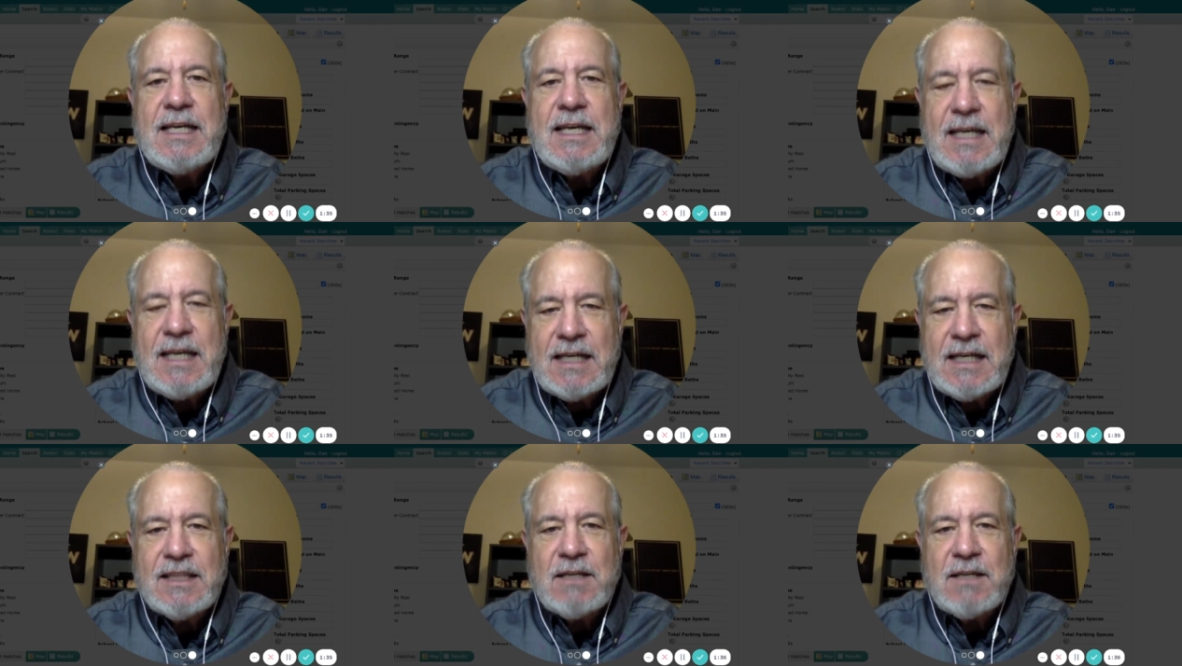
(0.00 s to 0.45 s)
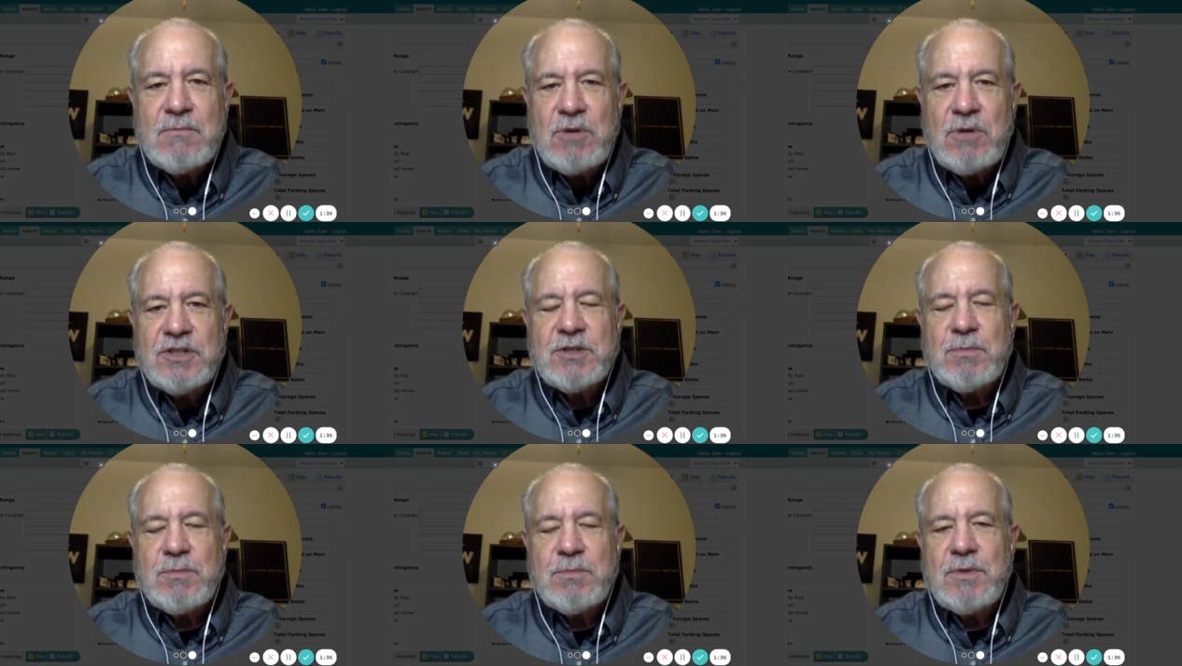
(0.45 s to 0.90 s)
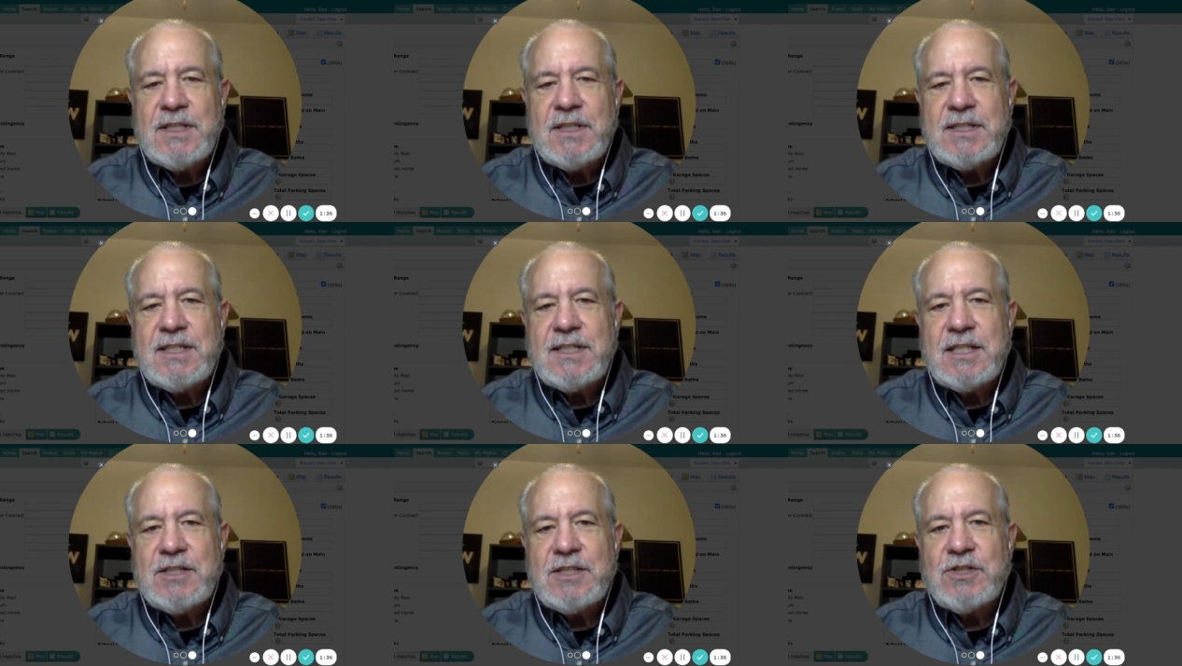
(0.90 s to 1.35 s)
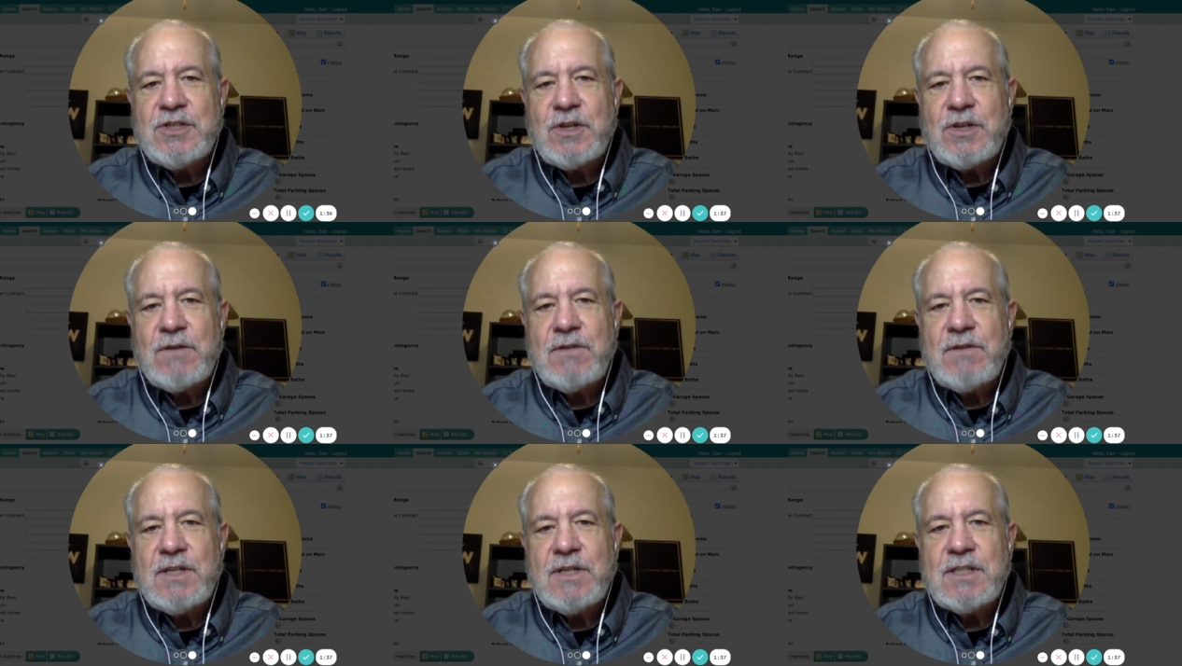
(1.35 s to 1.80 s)
in the multiple listing
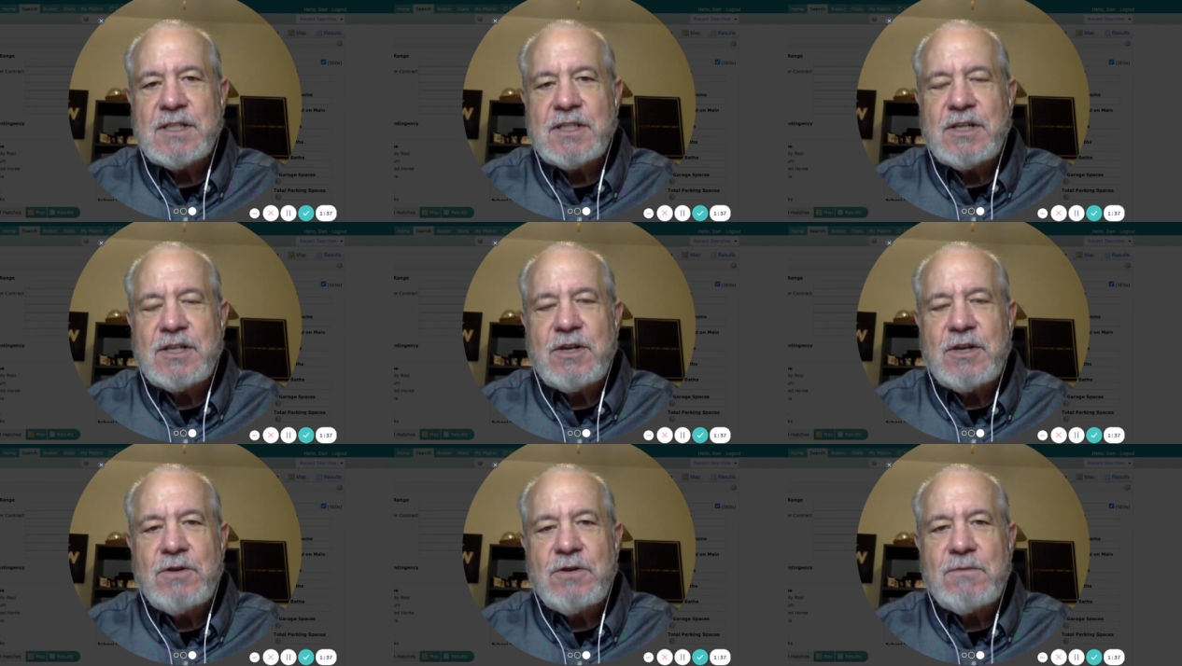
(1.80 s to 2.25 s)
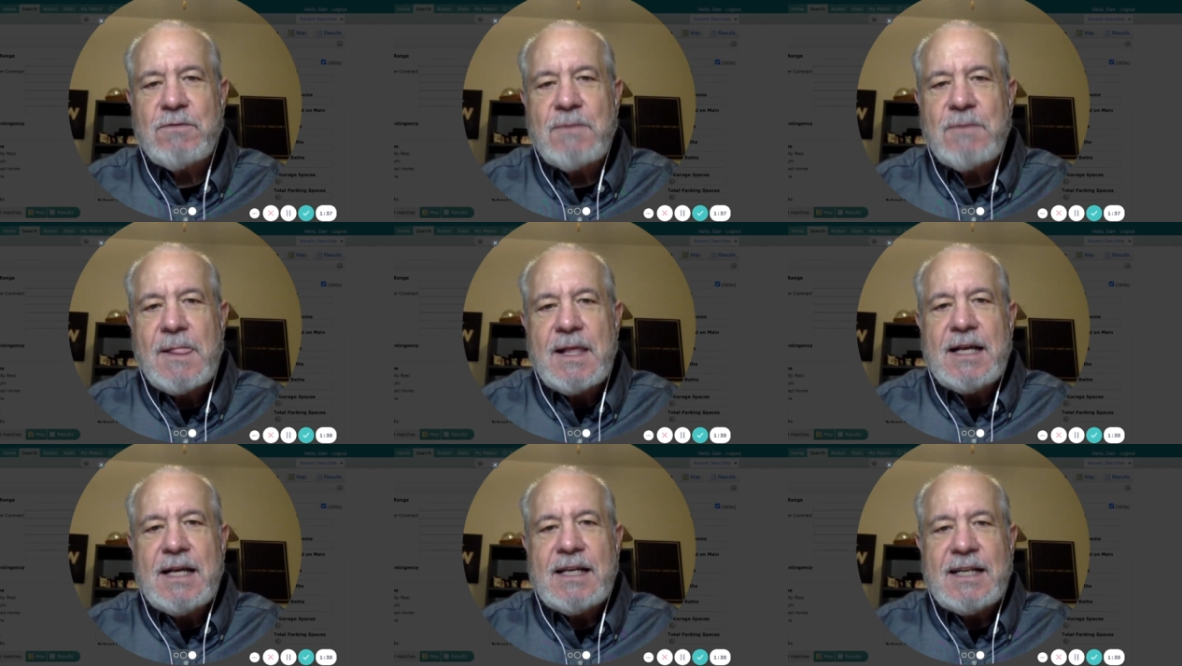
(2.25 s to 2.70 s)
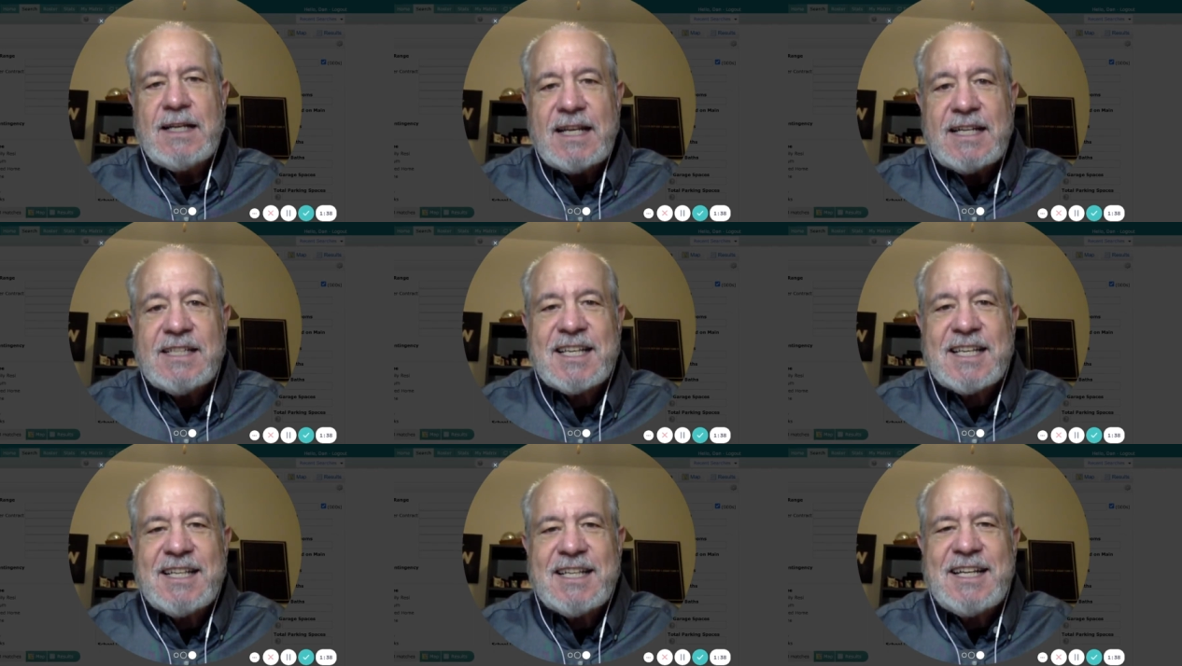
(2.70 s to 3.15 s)
service. So let's get